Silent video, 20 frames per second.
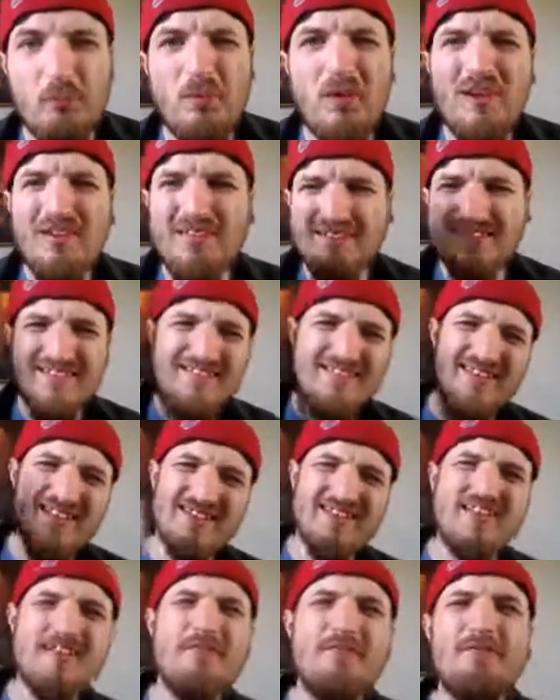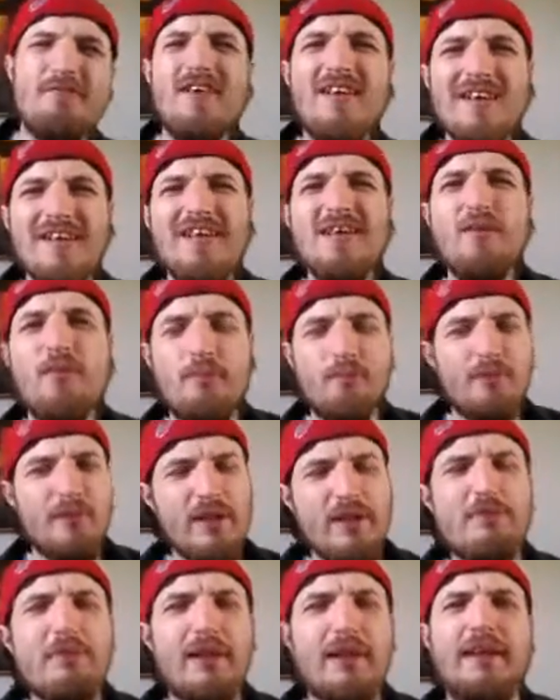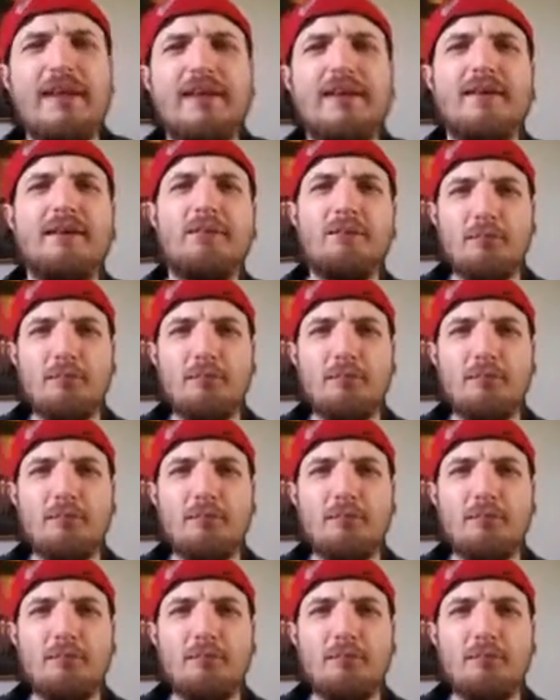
Plus, there's very little beaming.